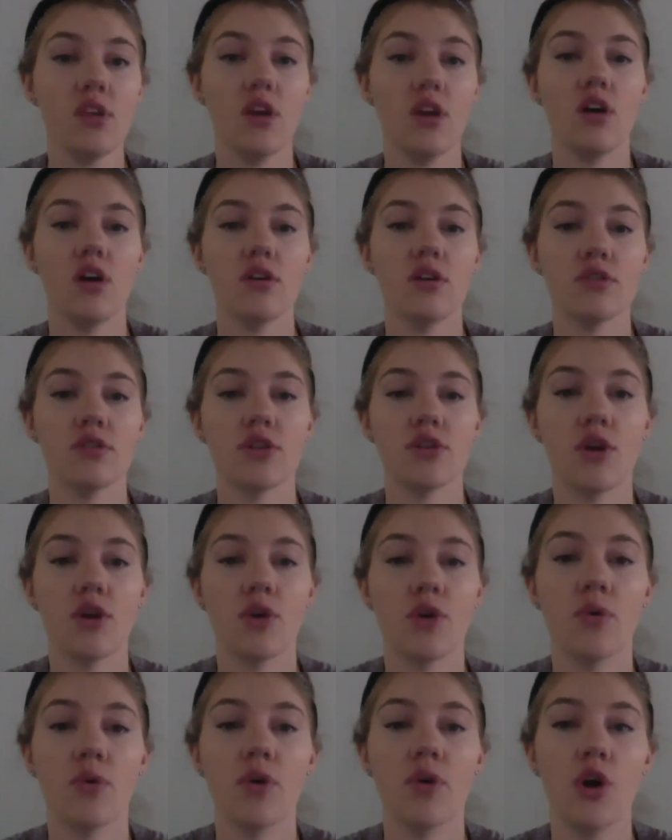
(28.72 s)

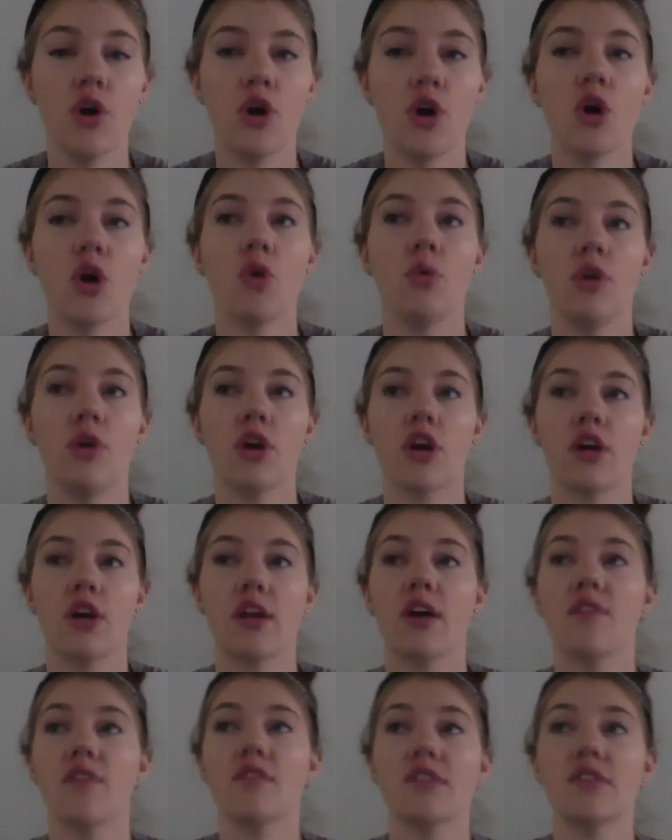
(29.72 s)
Also, we are going to
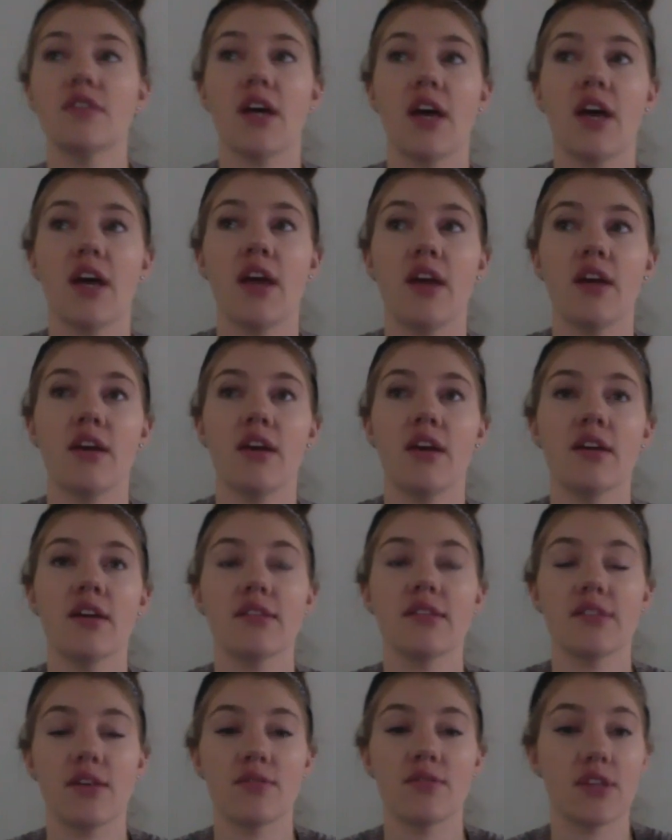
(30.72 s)
have a day, it
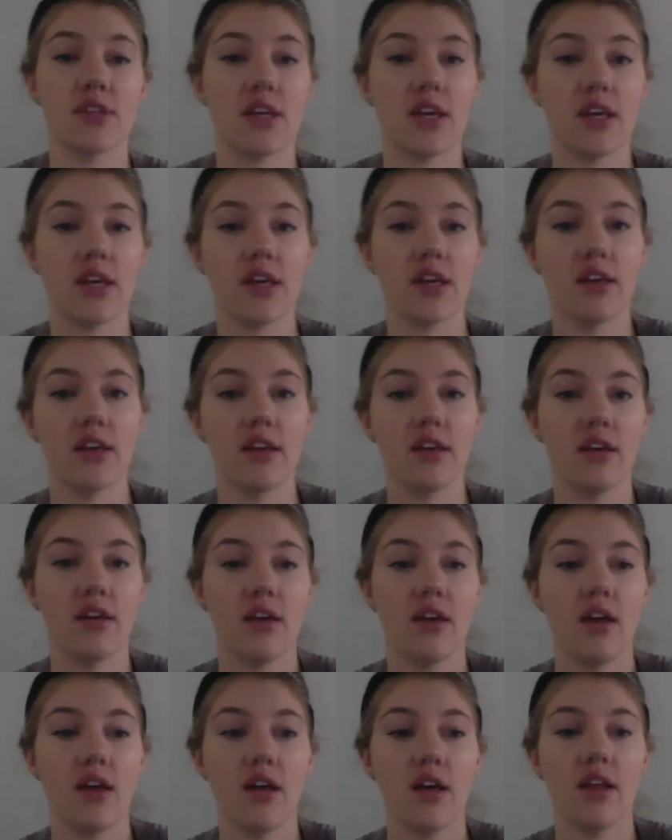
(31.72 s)
sounds like,
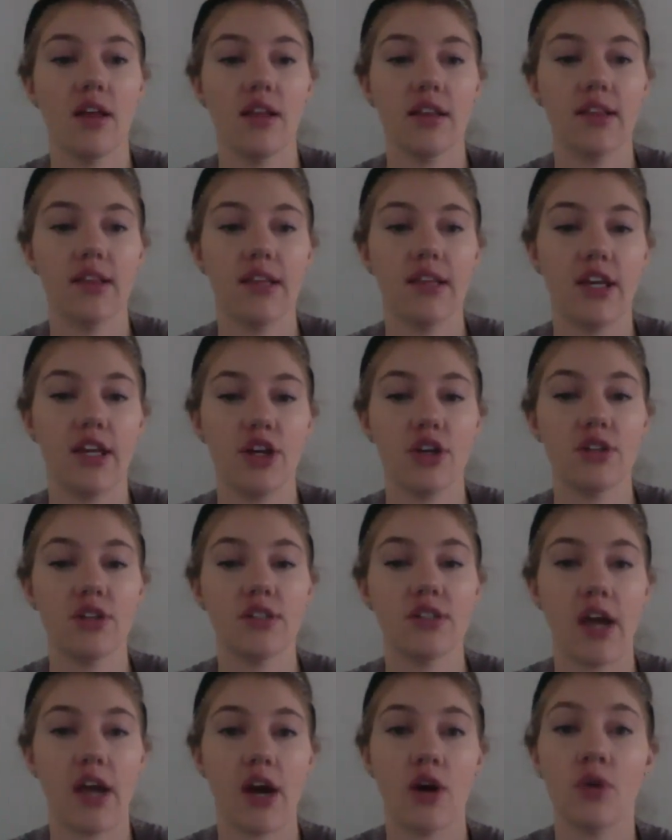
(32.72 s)
later
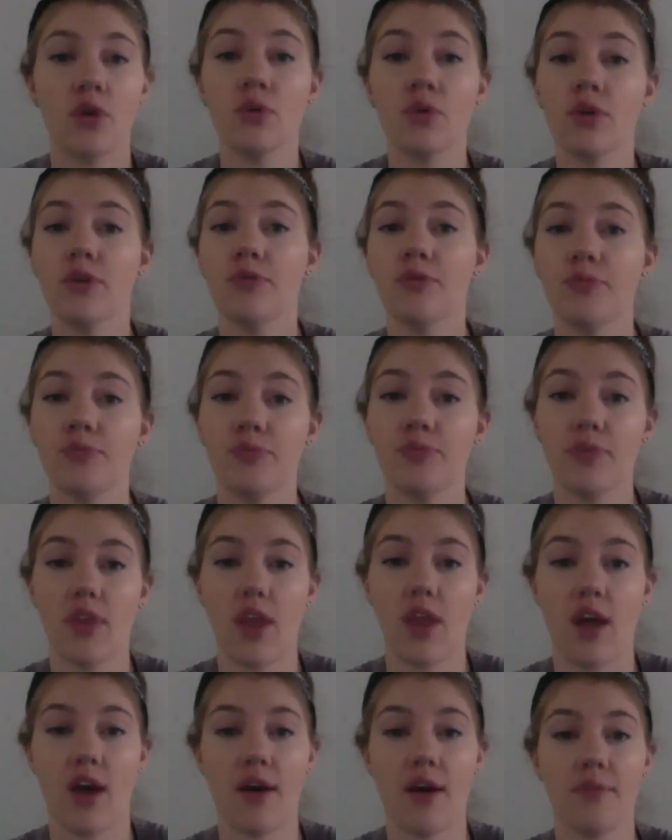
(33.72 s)
down
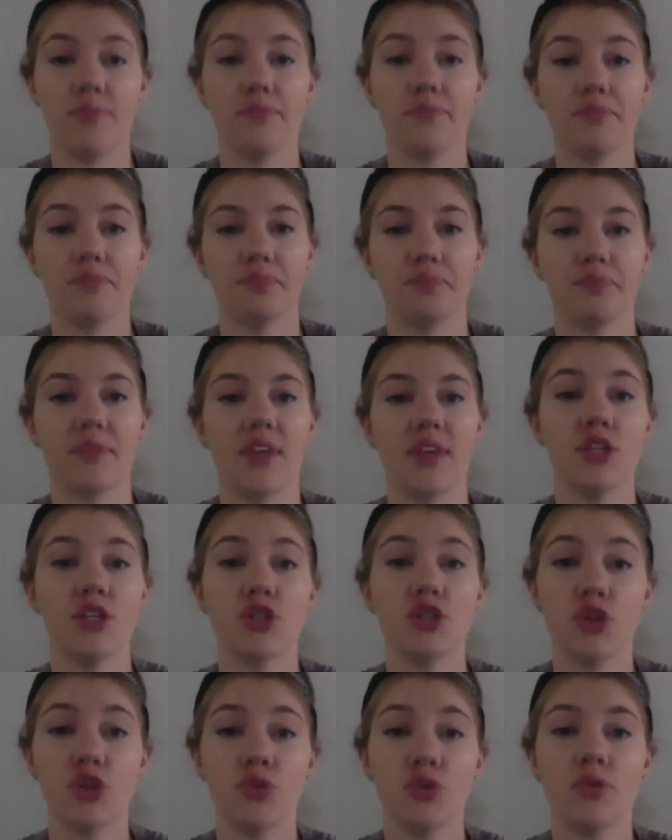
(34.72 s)
um, in
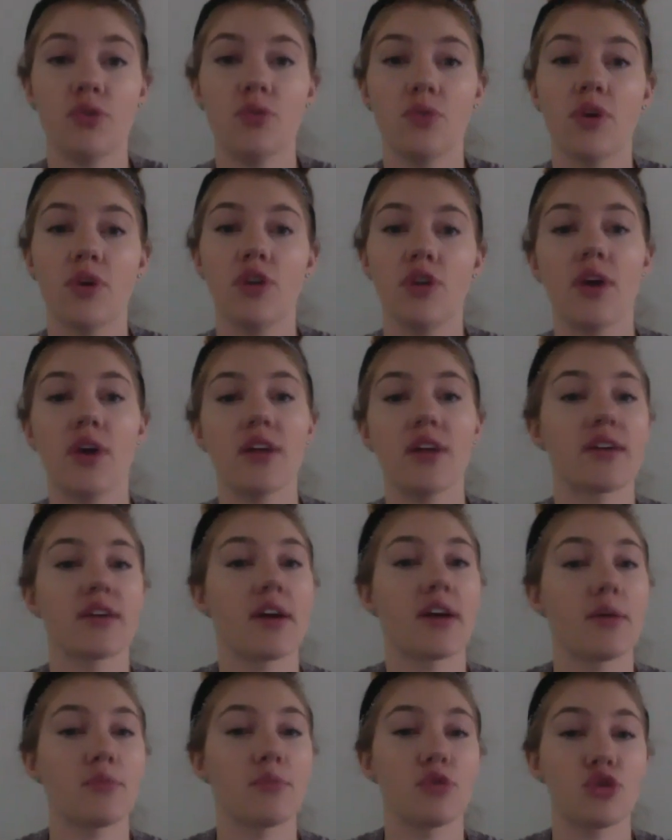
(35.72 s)
June where you guys can
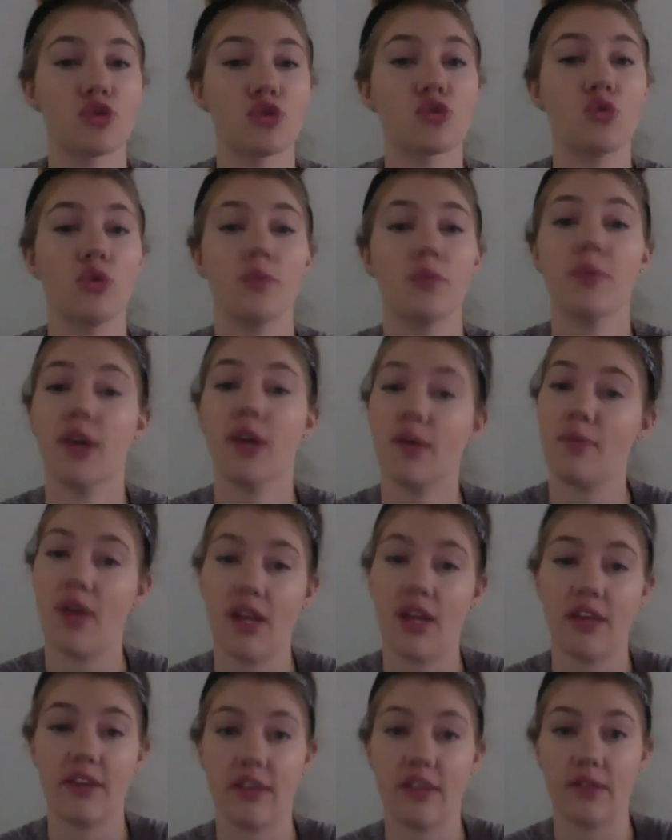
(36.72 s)
come to the school and pick up
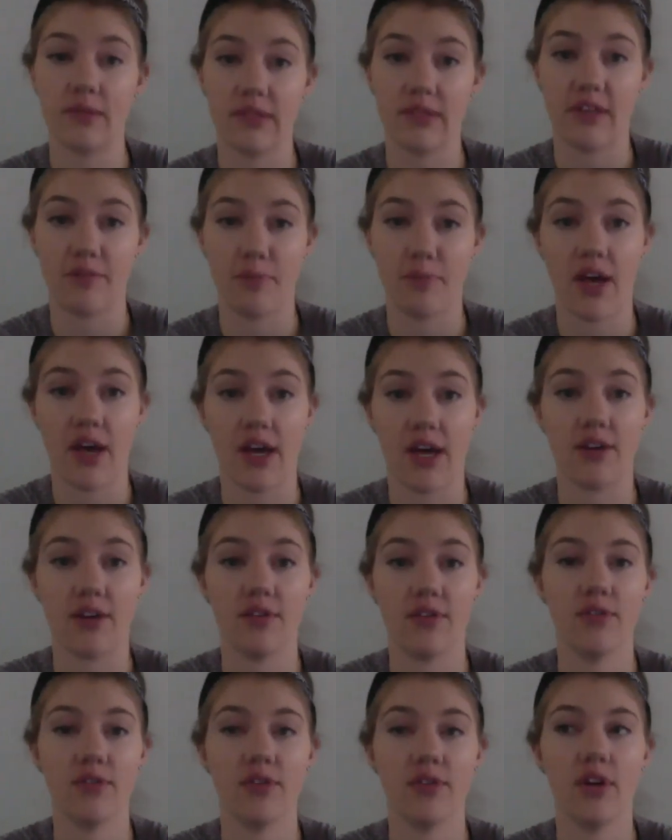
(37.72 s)
anything that was left behind